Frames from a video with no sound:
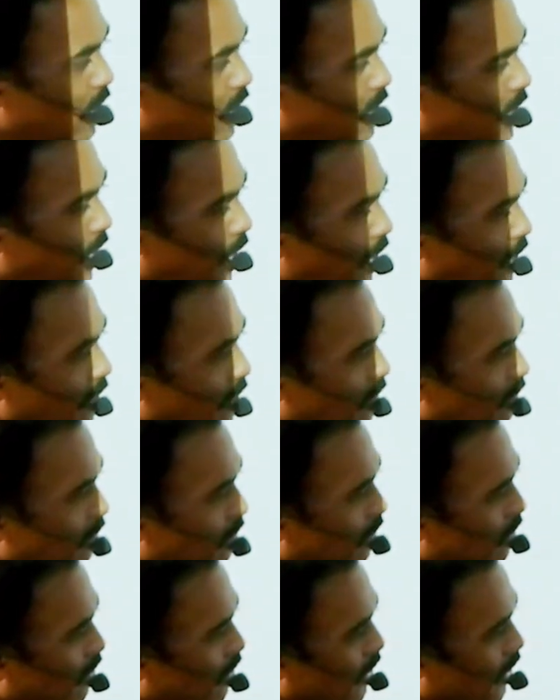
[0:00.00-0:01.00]
Then
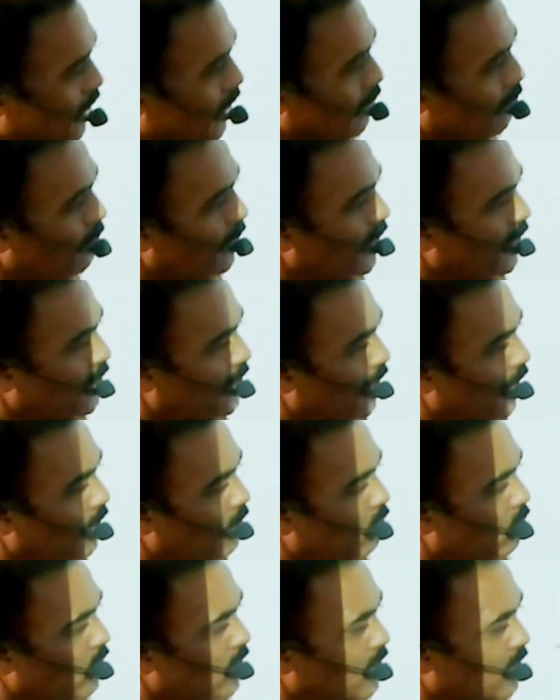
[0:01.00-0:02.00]

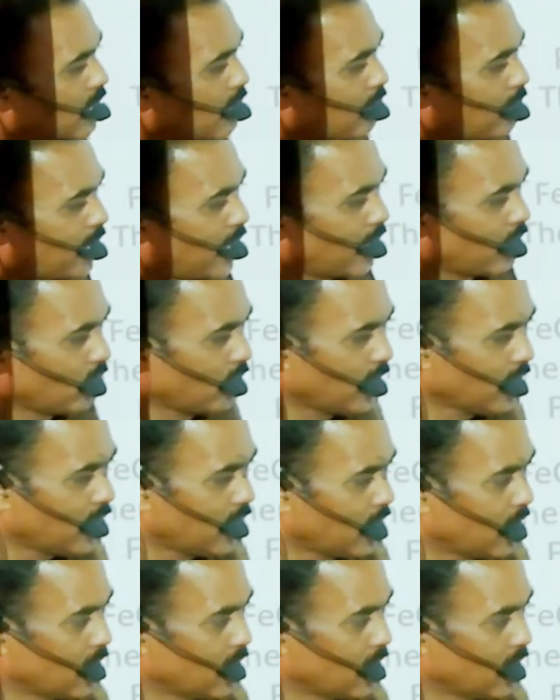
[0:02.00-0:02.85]
ApCl2 is combined with